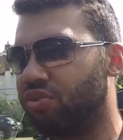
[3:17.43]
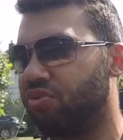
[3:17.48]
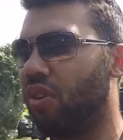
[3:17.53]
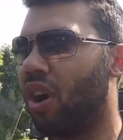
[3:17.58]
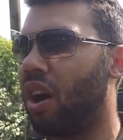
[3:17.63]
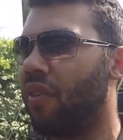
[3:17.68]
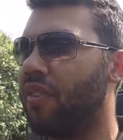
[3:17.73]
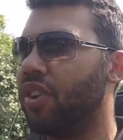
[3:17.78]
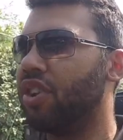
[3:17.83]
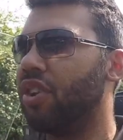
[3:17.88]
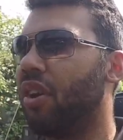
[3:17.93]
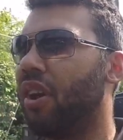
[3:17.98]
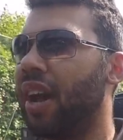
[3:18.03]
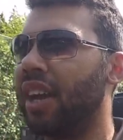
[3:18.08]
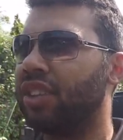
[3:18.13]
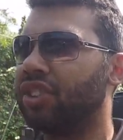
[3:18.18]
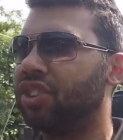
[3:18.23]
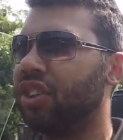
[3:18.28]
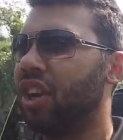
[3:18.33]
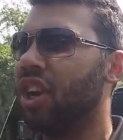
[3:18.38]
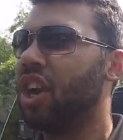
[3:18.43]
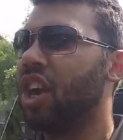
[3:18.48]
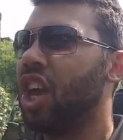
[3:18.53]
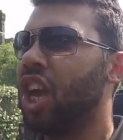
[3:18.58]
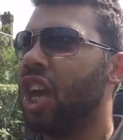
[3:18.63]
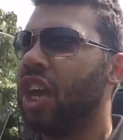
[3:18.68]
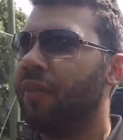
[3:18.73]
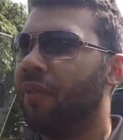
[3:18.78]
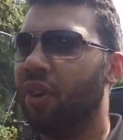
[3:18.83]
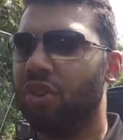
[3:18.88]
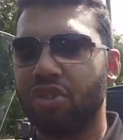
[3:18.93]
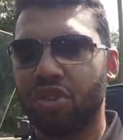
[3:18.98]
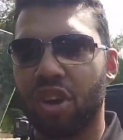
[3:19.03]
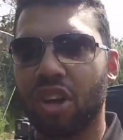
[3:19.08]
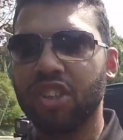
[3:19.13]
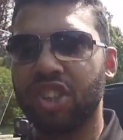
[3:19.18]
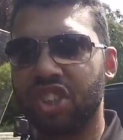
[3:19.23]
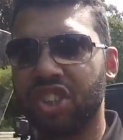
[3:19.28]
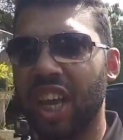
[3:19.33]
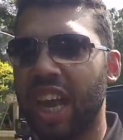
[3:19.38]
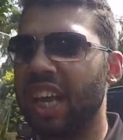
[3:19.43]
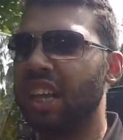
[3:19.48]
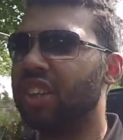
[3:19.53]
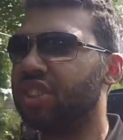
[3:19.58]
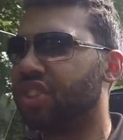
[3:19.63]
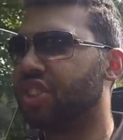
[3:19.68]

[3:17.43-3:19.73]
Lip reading: rather nice. We've also got stainless